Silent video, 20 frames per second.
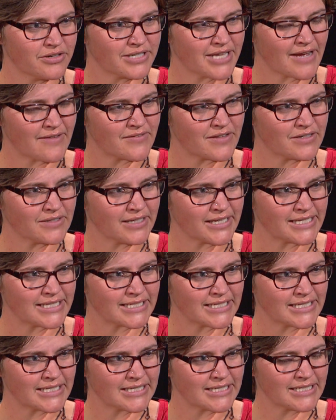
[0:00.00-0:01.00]
have their
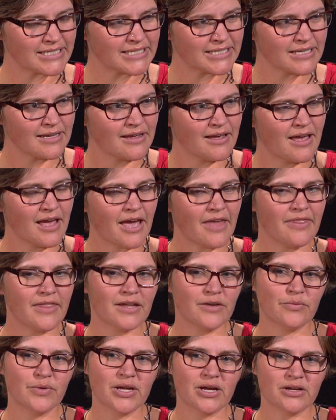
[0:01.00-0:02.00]
licenses, and
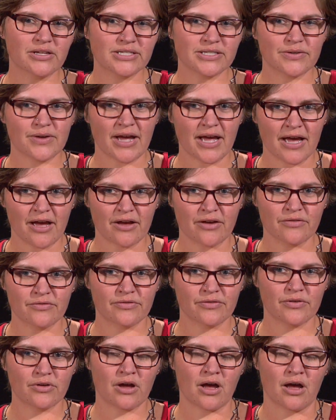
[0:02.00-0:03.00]
then we also
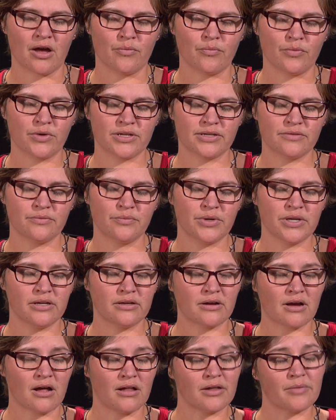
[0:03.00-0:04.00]
have what we
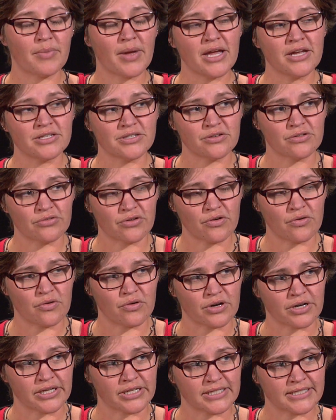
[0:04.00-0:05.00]
call a pay-as-you-throw
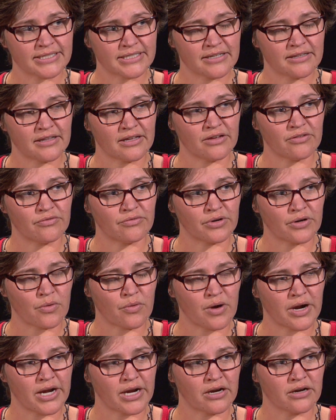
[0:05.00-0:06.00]
ordinance that
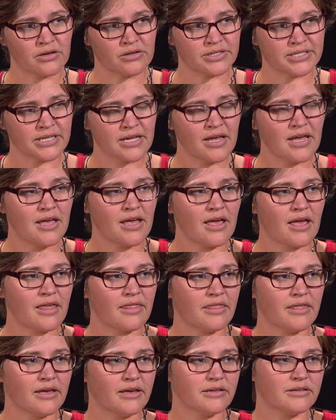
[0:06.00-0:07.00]
requires
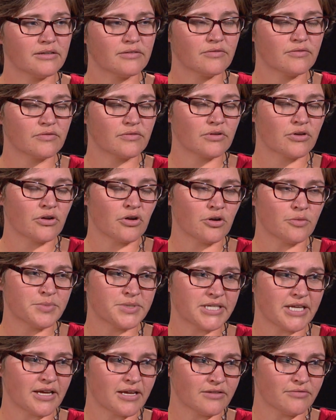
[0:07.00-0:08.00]
that
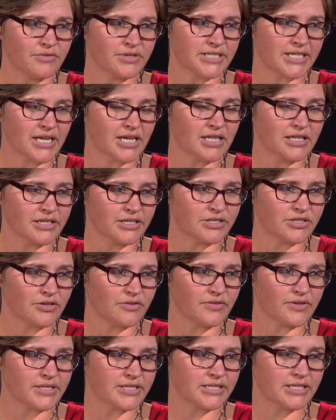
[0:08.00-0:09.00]
curbside recycling
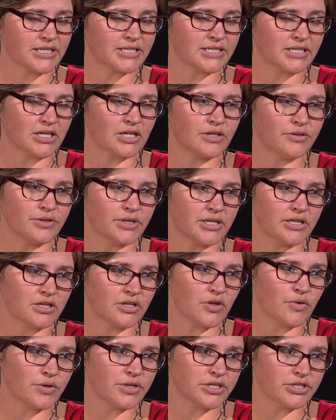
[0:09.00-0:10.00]
service is included at
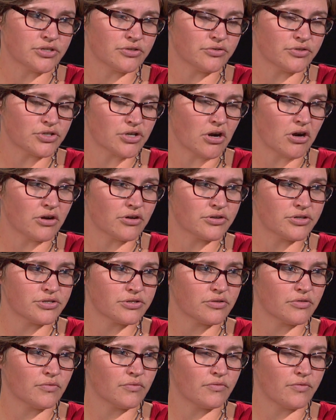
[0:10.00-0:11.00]
no additional charge
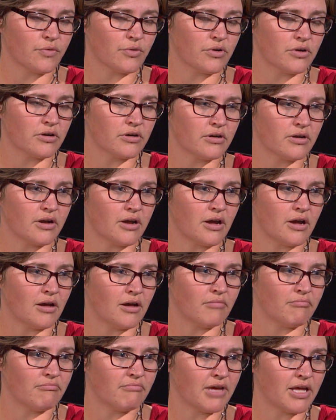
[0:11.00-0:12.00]
for
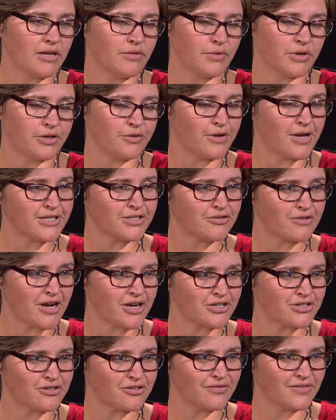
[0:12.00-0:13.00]
anyone who has
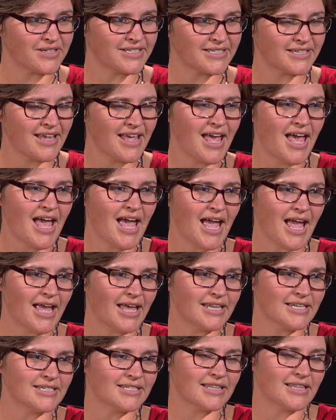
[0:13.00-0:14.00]
trash service,
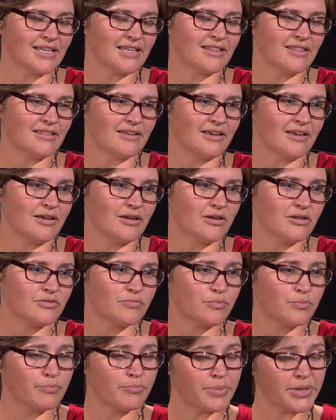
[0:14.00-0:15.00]
and that the
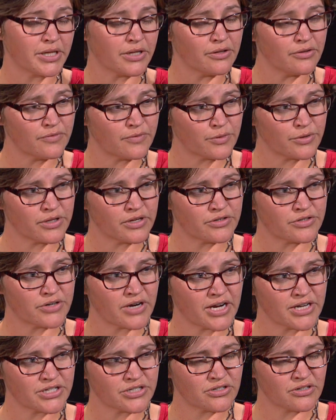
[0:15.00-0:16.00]
bill for their
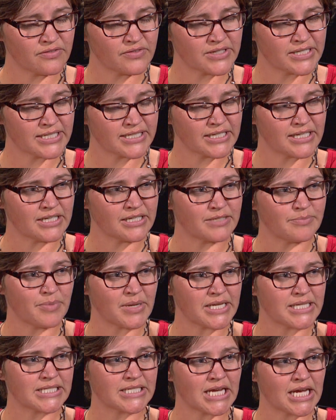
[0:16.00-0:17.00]
trash service is
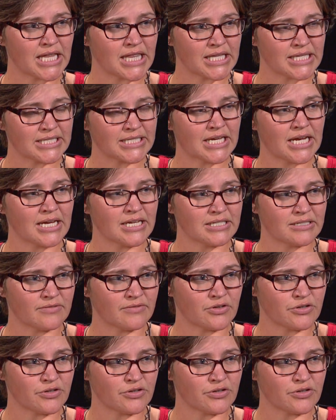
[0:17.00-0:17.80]
based on the size of their